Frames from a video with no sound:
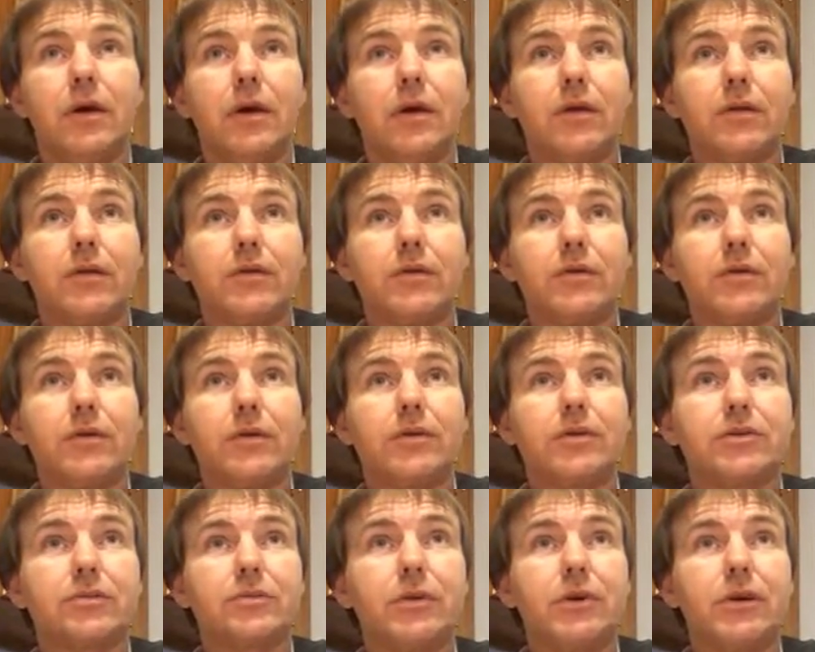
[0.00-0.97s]
I don't
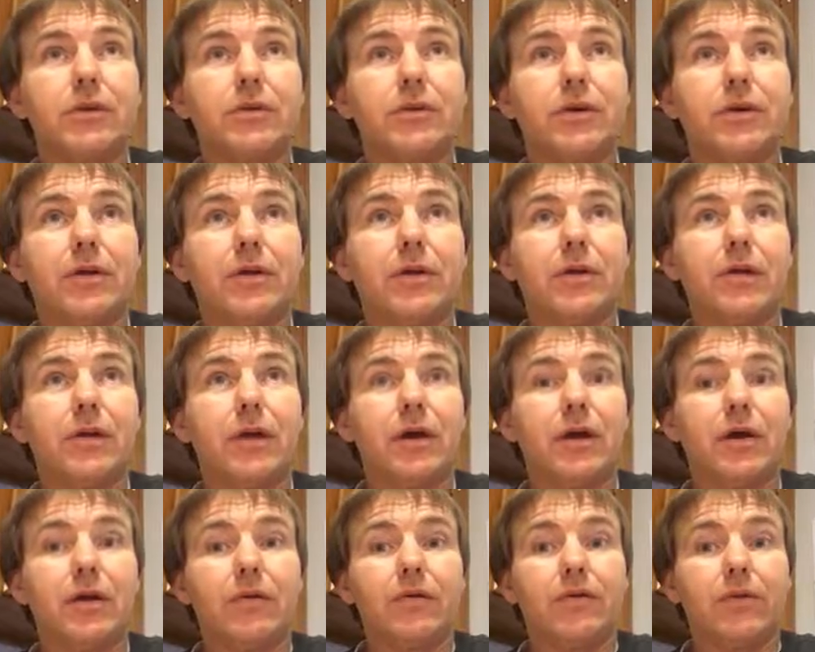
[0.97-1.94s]
experiment a
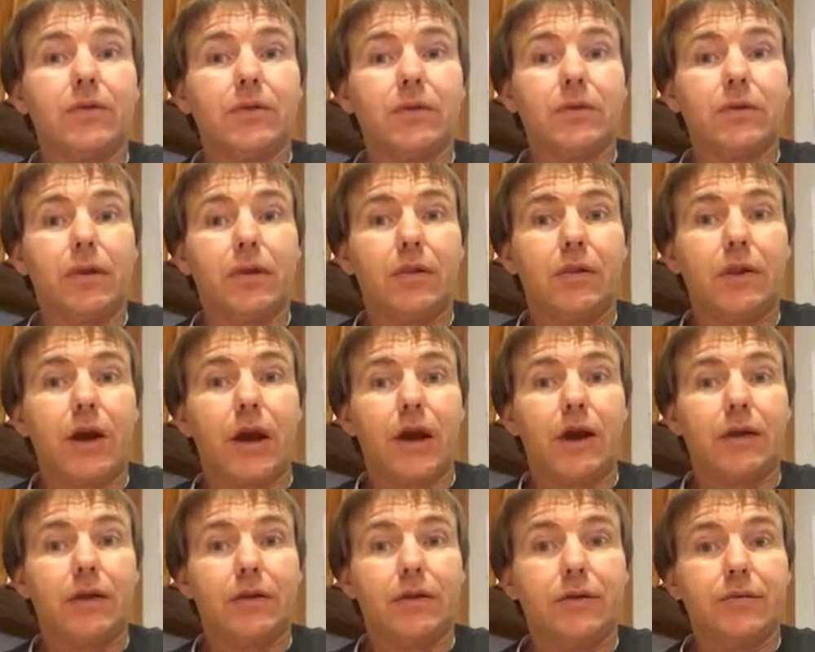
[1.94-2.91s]
lot with a
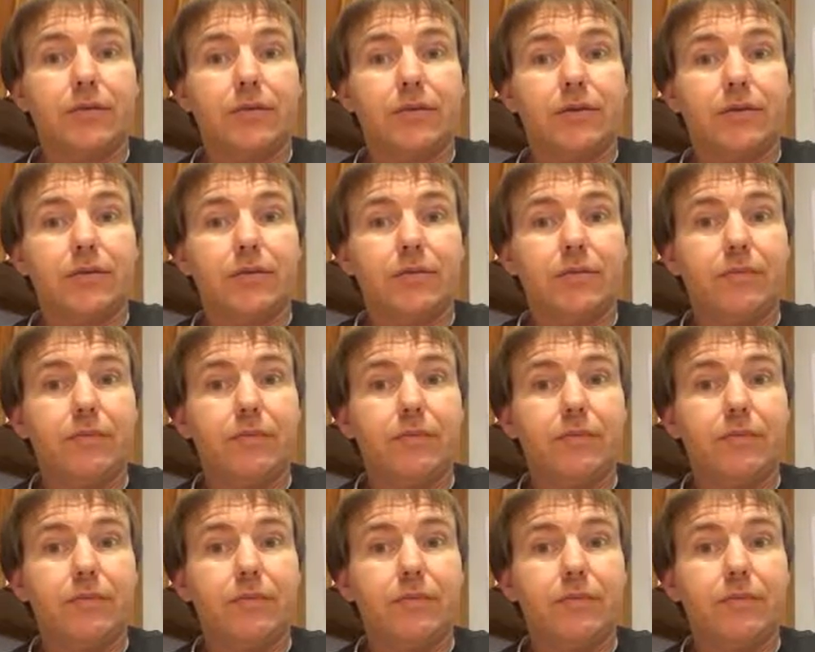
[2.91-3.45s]
lot of different